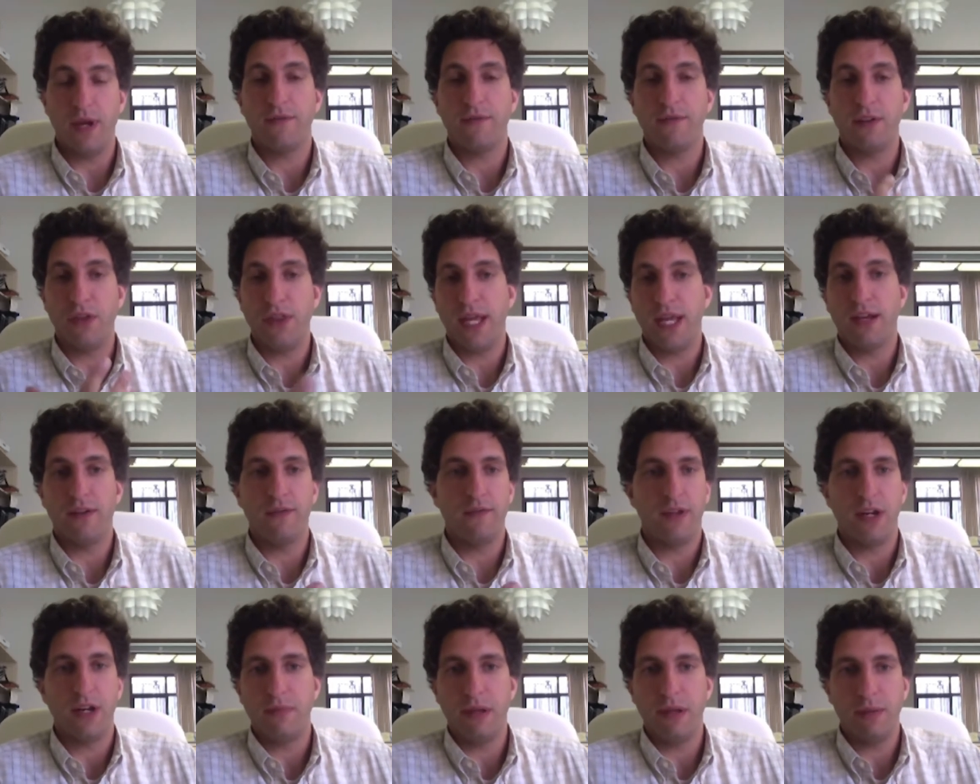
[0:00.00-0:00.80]
We often think
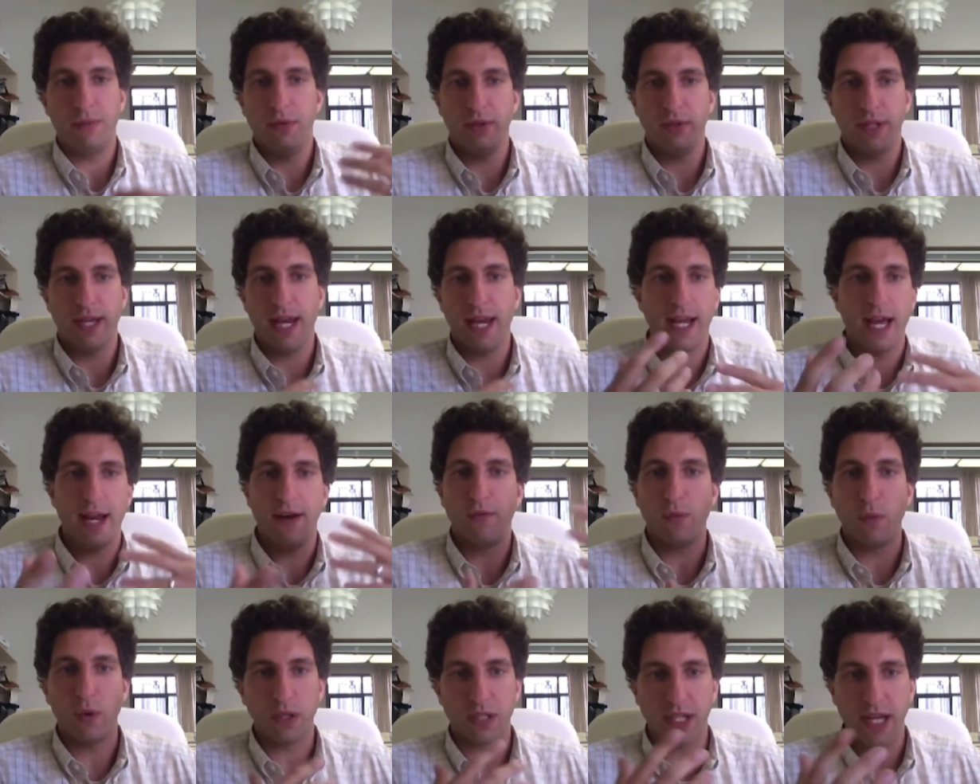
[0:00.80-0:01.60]
of people getting
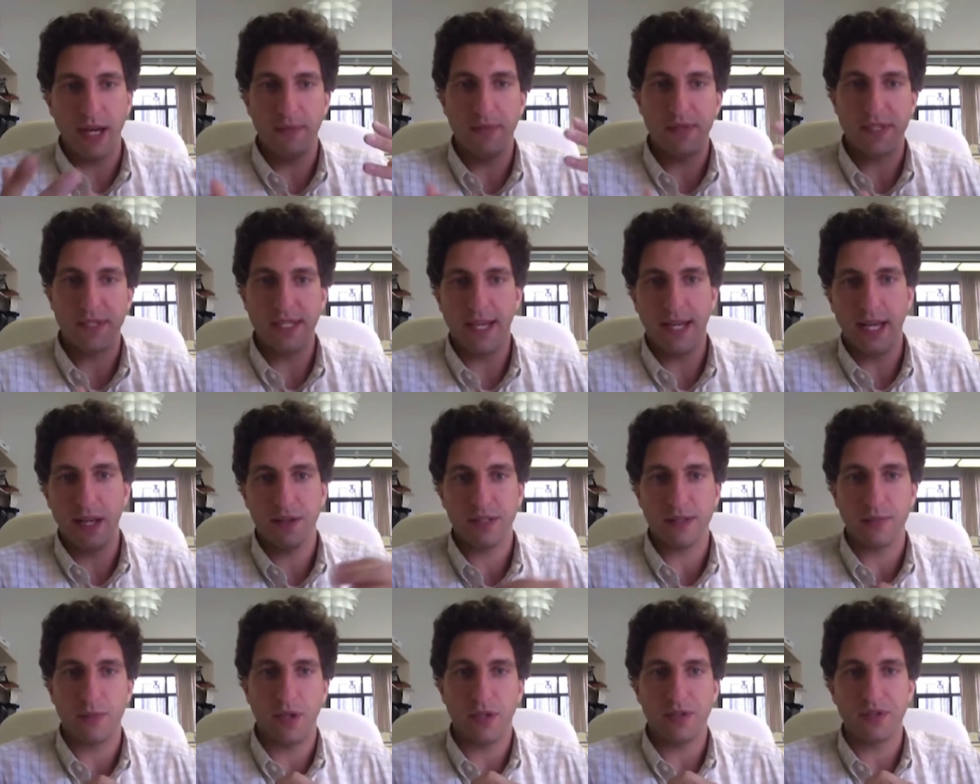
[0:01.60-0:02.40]
kind of worked up and seeing
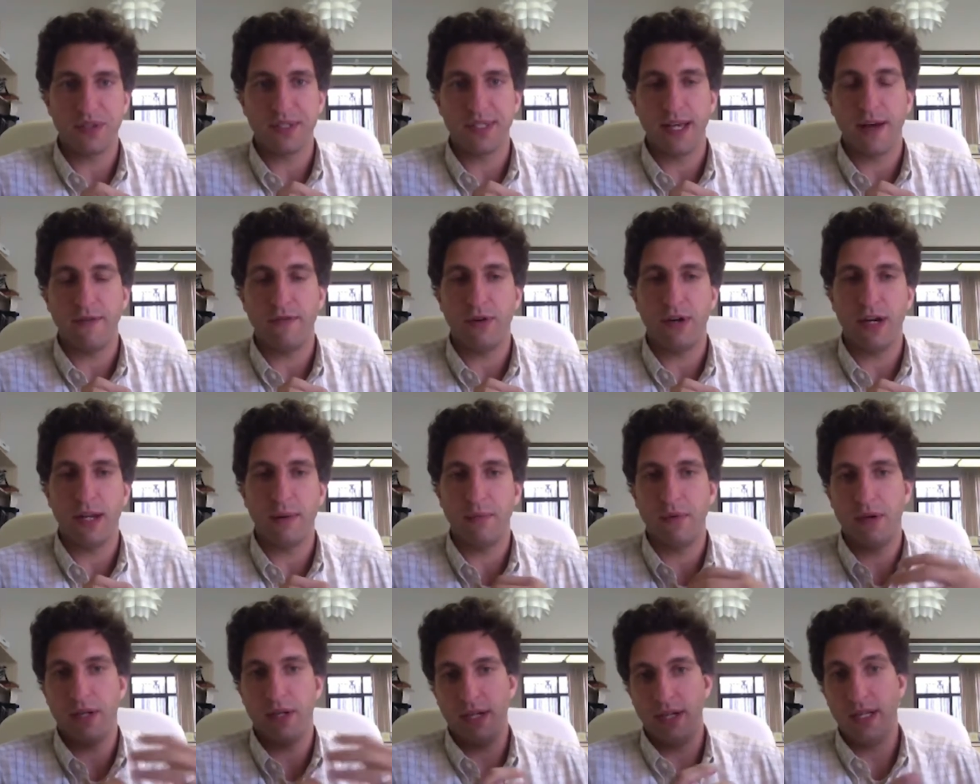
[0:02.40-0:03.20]
how someone else is
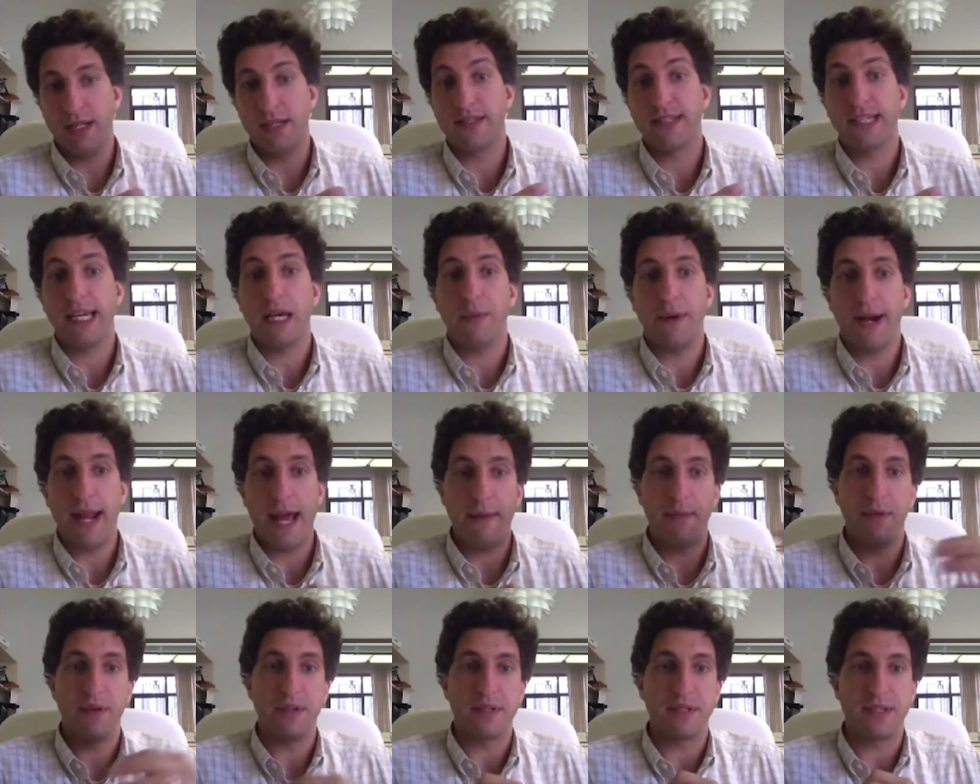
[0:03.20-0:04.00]
suffering, but instead what
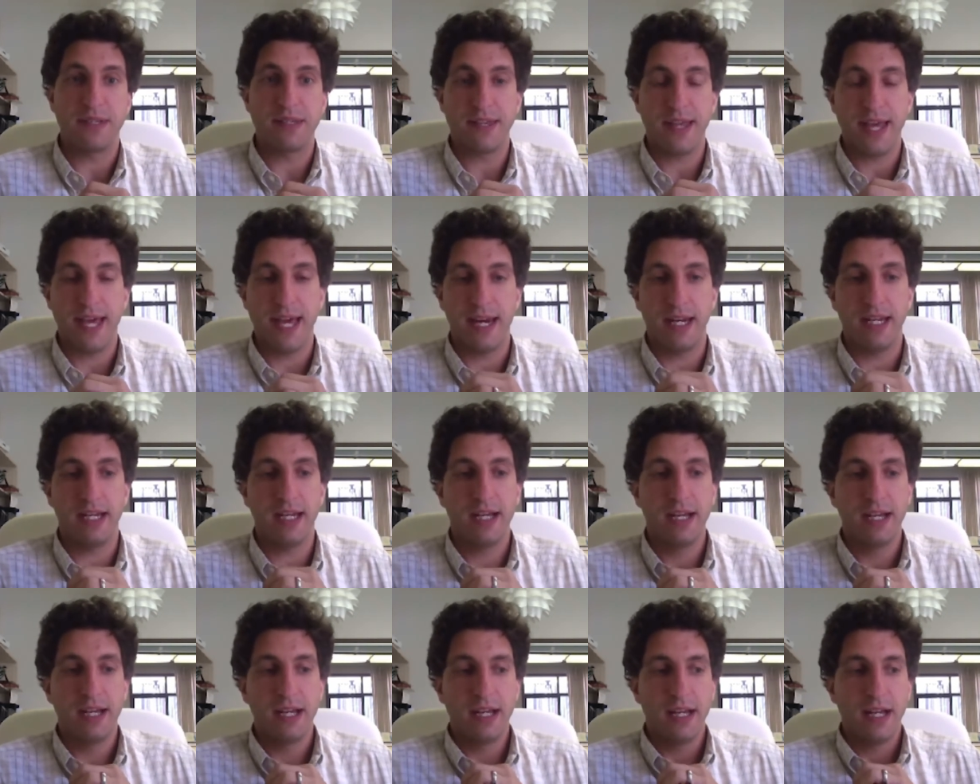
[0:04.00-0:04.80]
happens is that
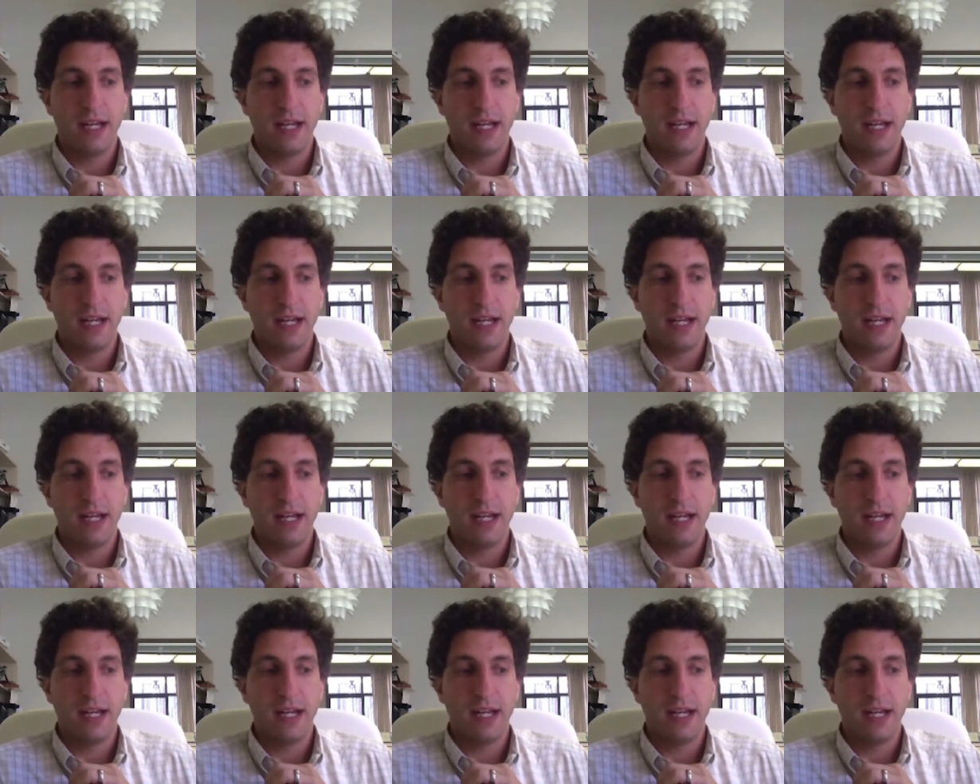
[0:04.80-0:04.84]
